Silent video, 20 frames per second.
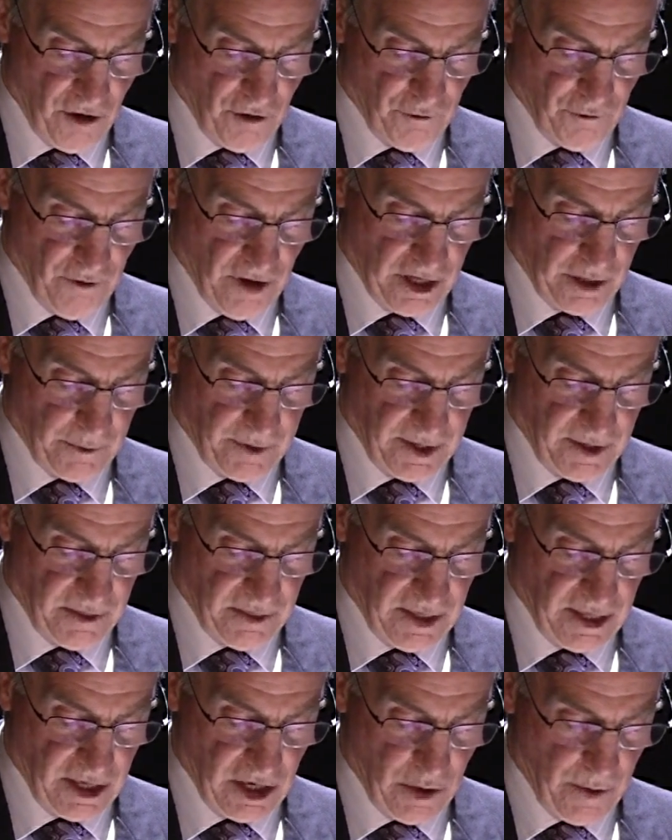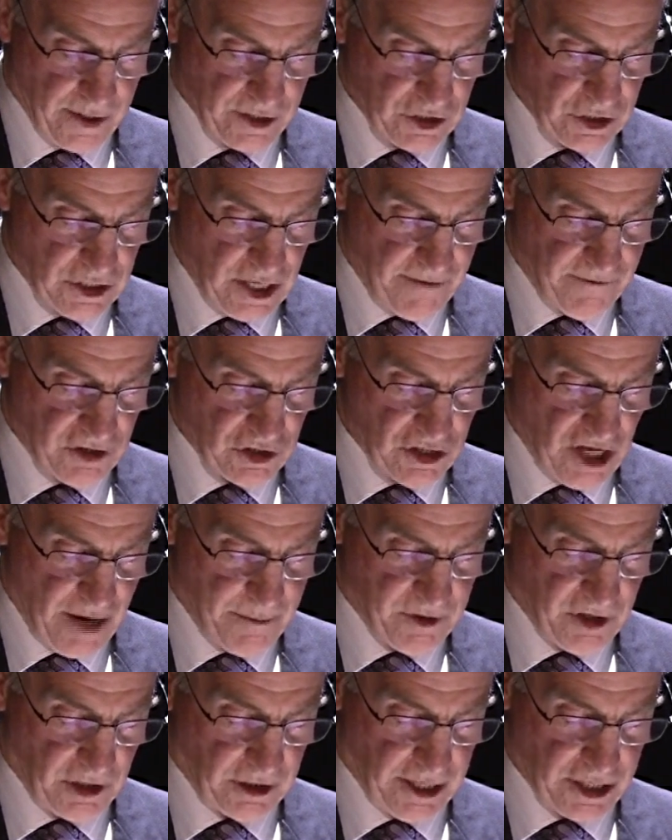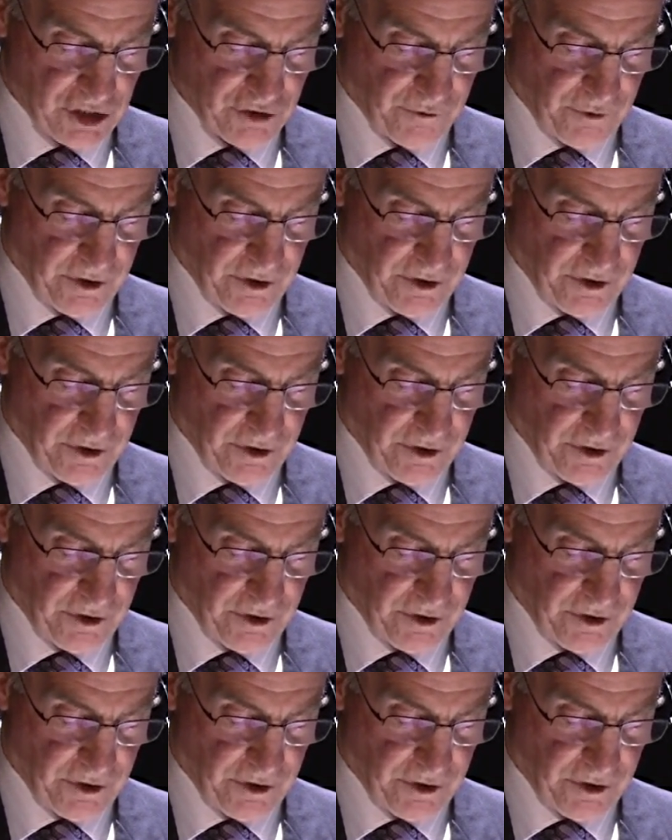Following the U.S. Navy's nomenclature